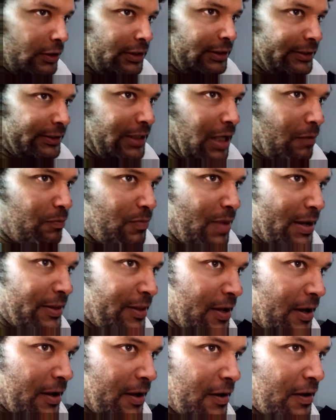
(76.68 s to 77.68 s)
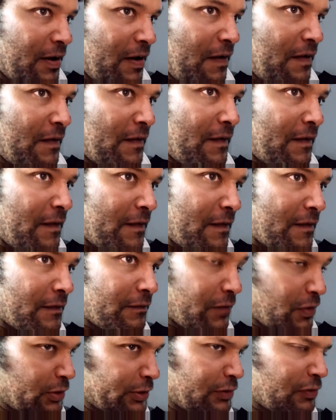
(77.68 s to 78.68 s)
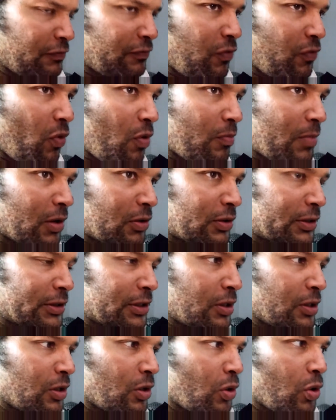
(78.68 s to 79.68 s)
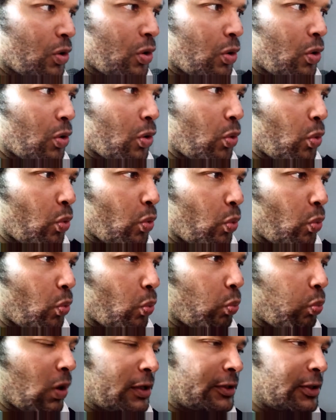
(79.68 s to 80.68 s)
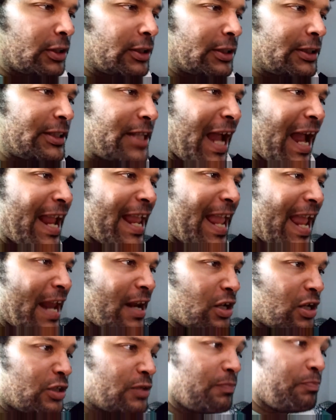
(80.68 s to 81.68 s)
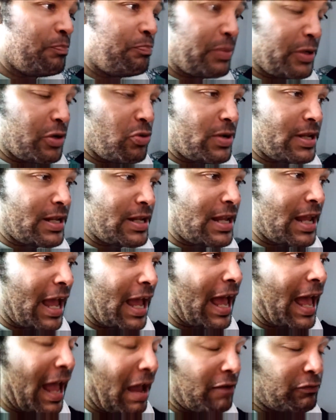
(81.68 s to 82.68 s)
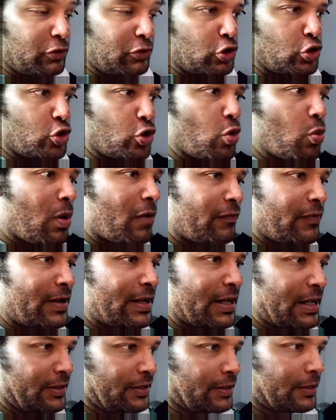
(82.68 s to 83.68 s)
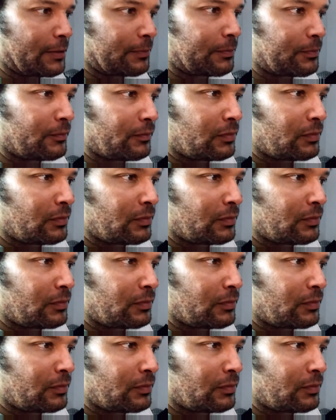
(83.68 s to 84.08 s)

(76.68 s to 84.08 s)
Let's stop right there. First and foremost, what does Diana's beauty have to do with anything?